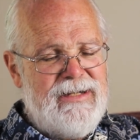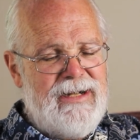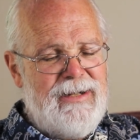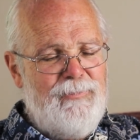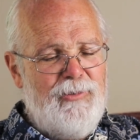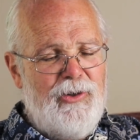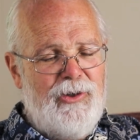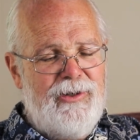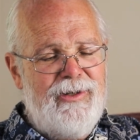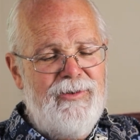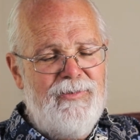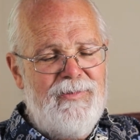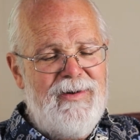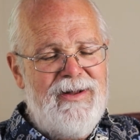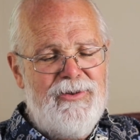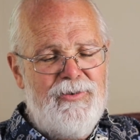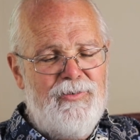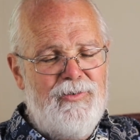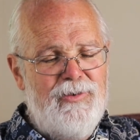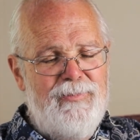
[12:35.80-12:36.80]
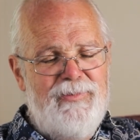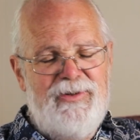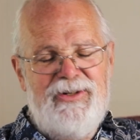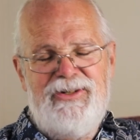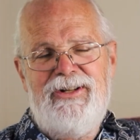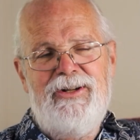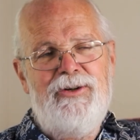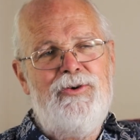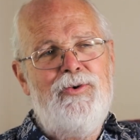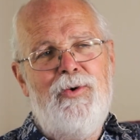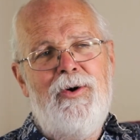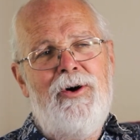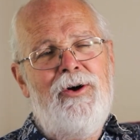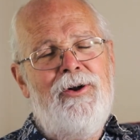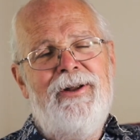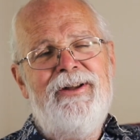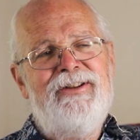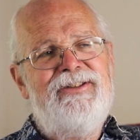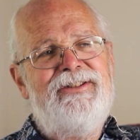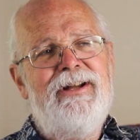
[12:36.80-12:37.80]
I'm looking around the room to see who
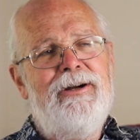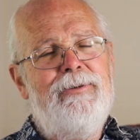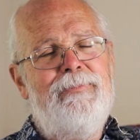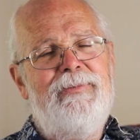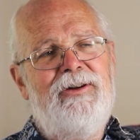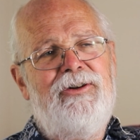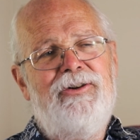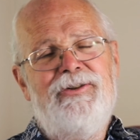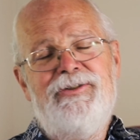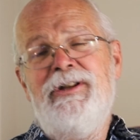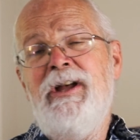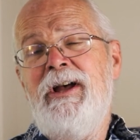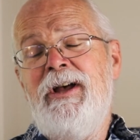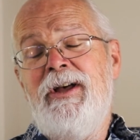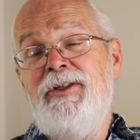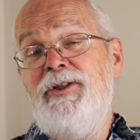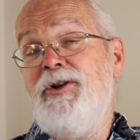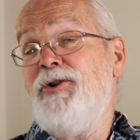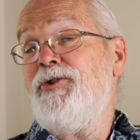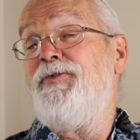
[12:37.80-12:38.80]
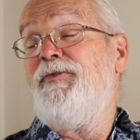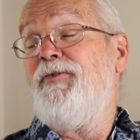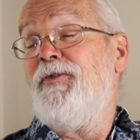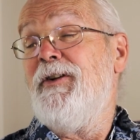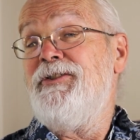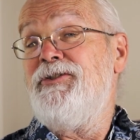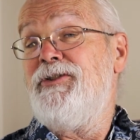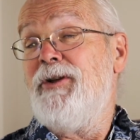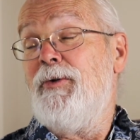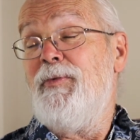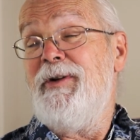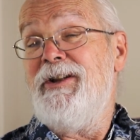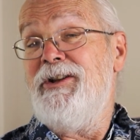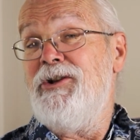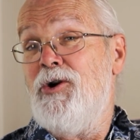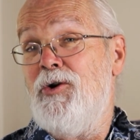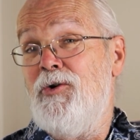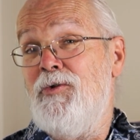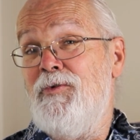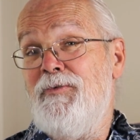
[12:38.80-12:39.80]
all is there, because there's friends that we
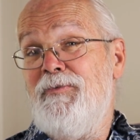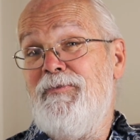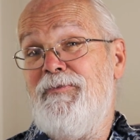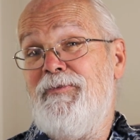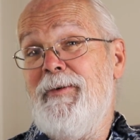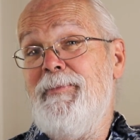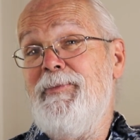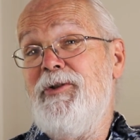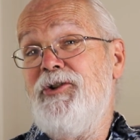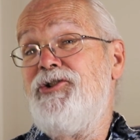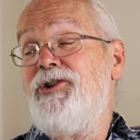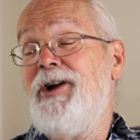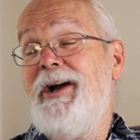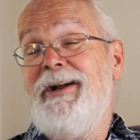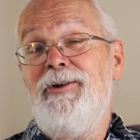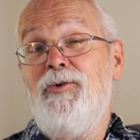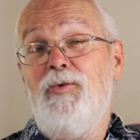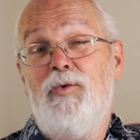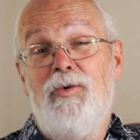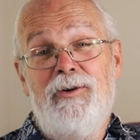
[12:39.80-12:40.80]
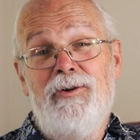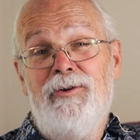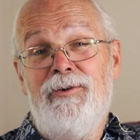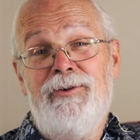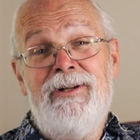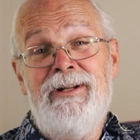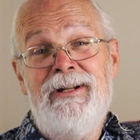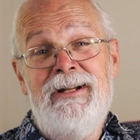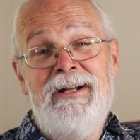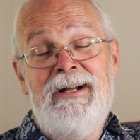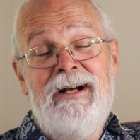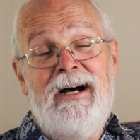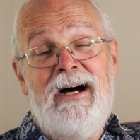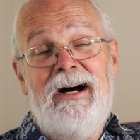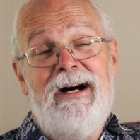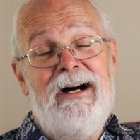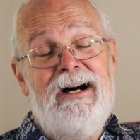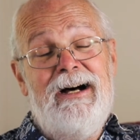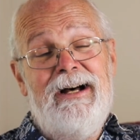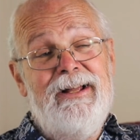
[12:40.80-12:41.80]
know from the China world.
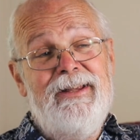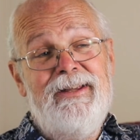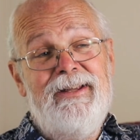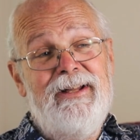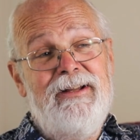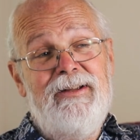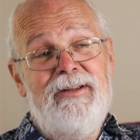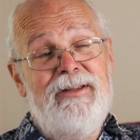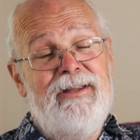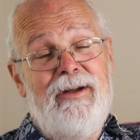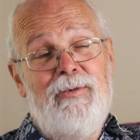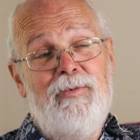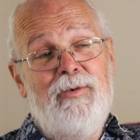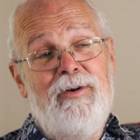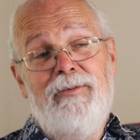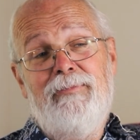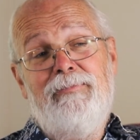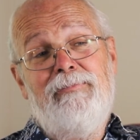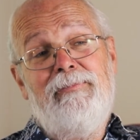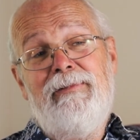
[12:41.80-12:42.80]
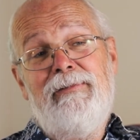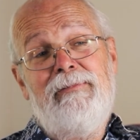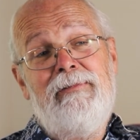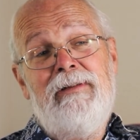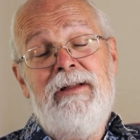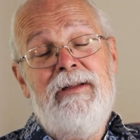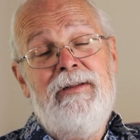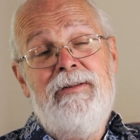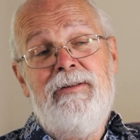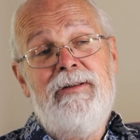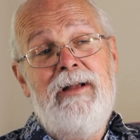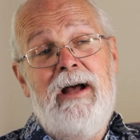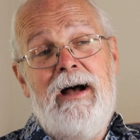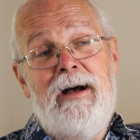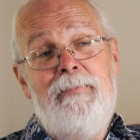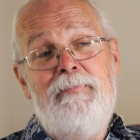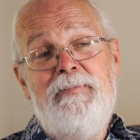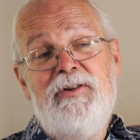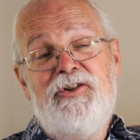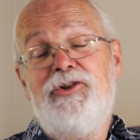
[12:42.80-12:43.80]
They were
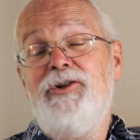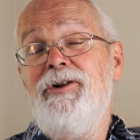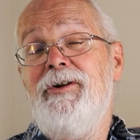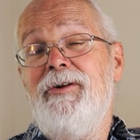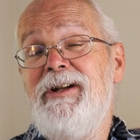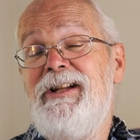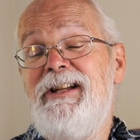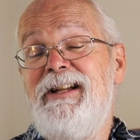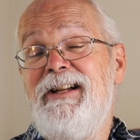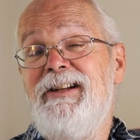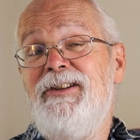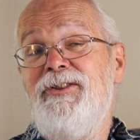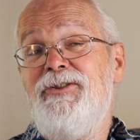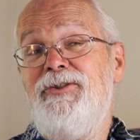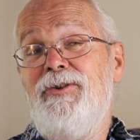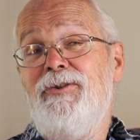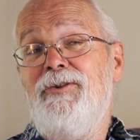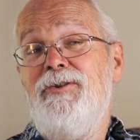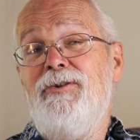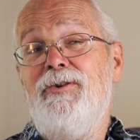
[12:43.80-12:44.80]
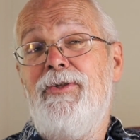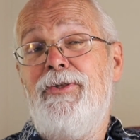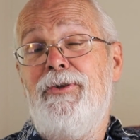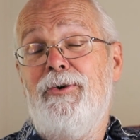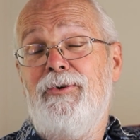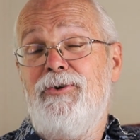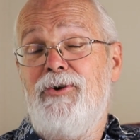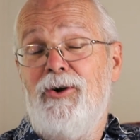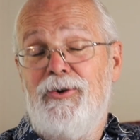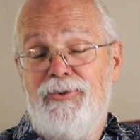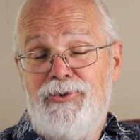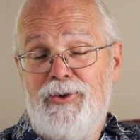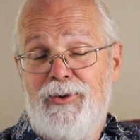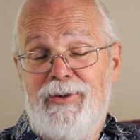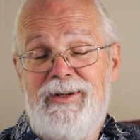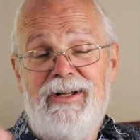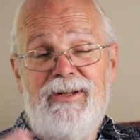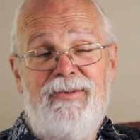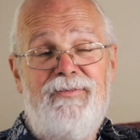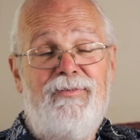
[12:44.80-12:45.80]
missionary kids or third culture
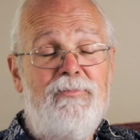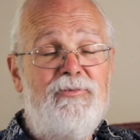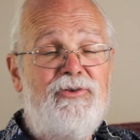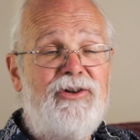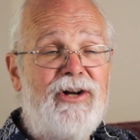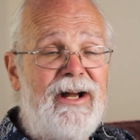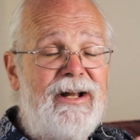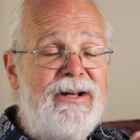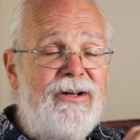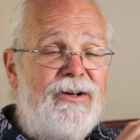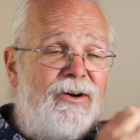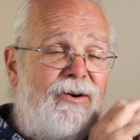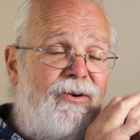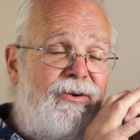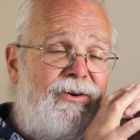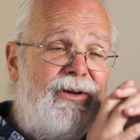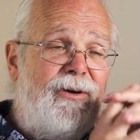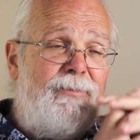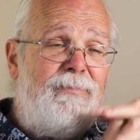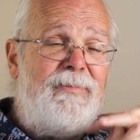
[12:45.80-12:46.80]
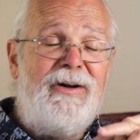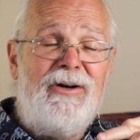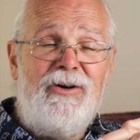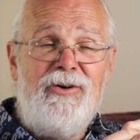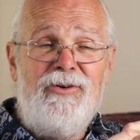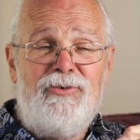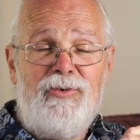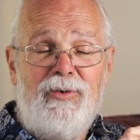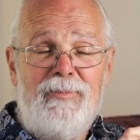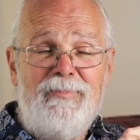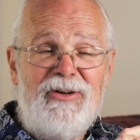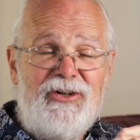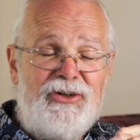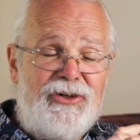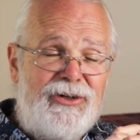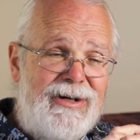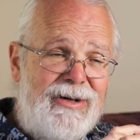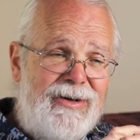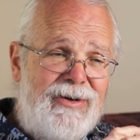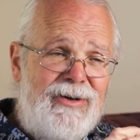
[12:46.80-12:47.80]
kids from China, or their parents were
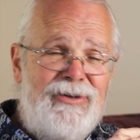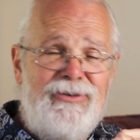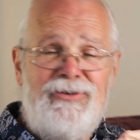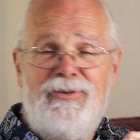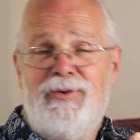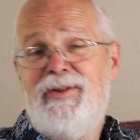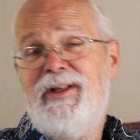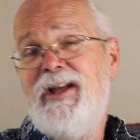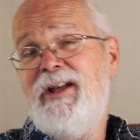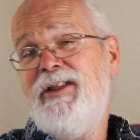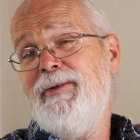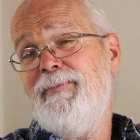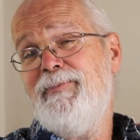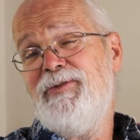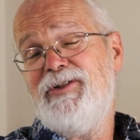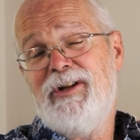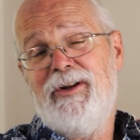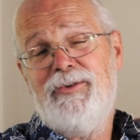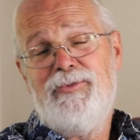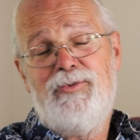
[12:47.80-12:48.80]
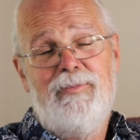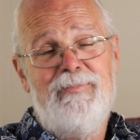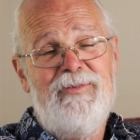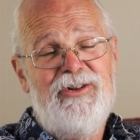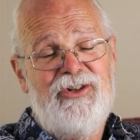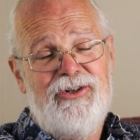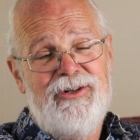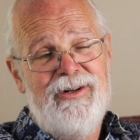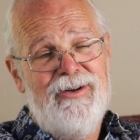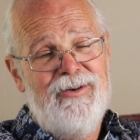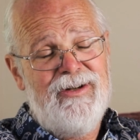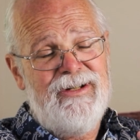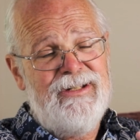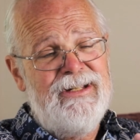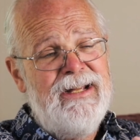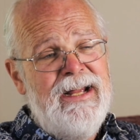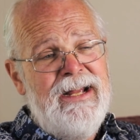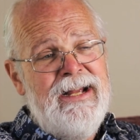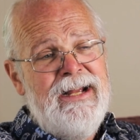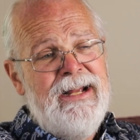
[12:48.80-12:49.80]
missionaries, or they themselves were missionaries,